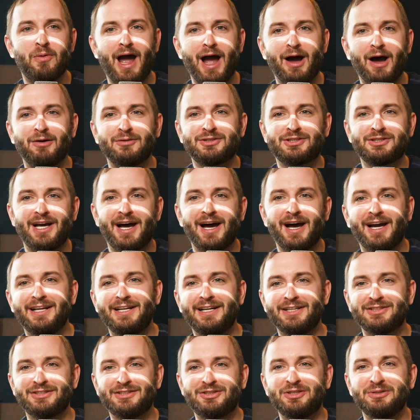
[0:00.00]
outside
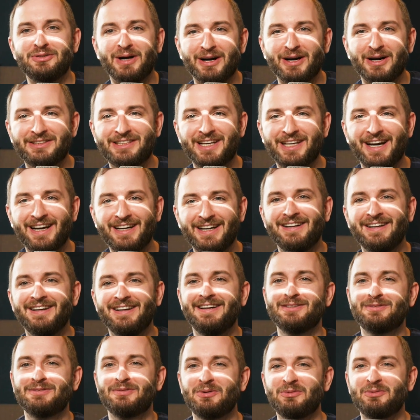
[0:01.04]
is too outside
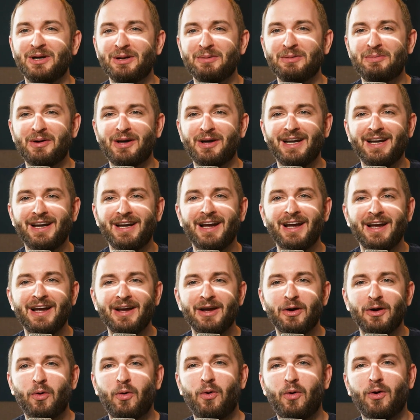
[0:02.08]
is one way to put it,
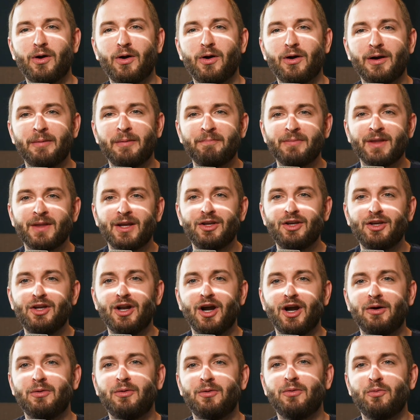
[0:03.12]
or you
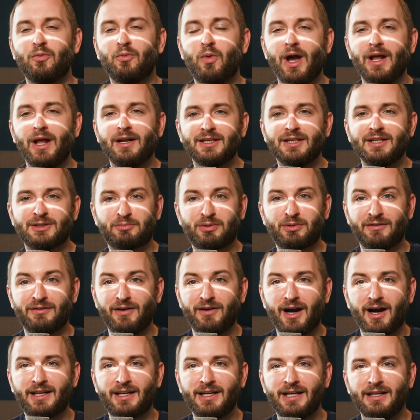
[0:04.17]
know, when does
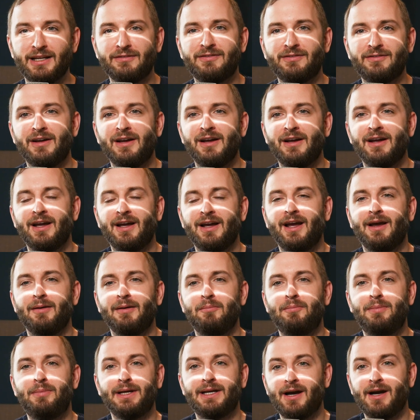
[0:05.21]
provocative
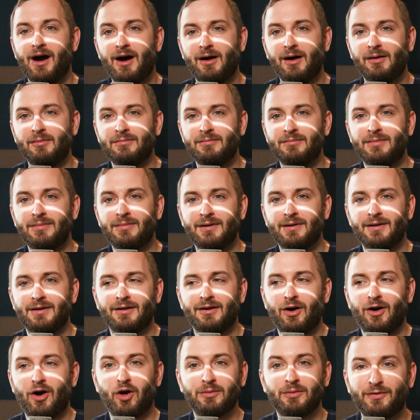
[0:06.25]
become
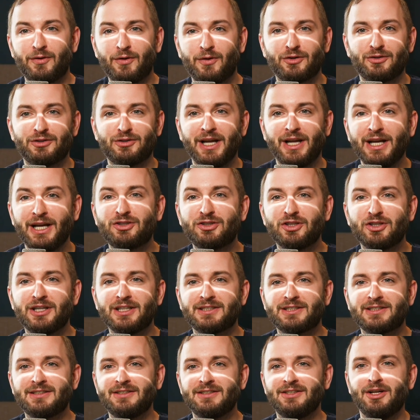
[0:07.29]
harmful or
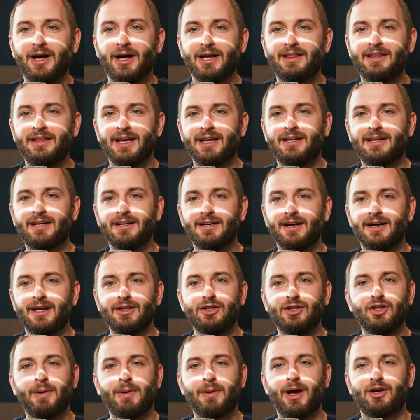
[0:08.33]
dangerous? You know, I think
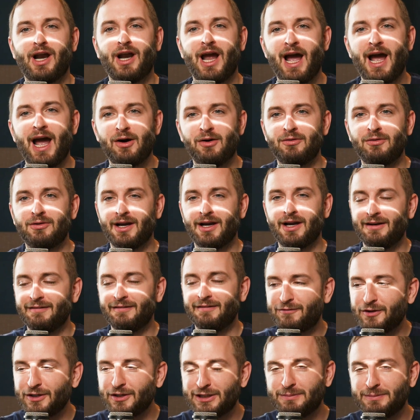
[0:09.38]
no matter how kind of
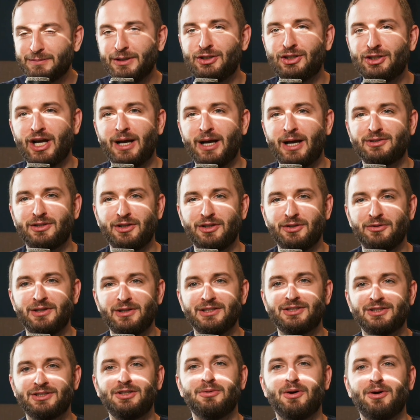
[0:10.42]
free speech
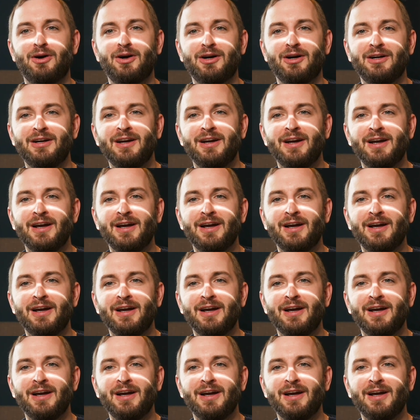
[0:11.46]
absolutist you are,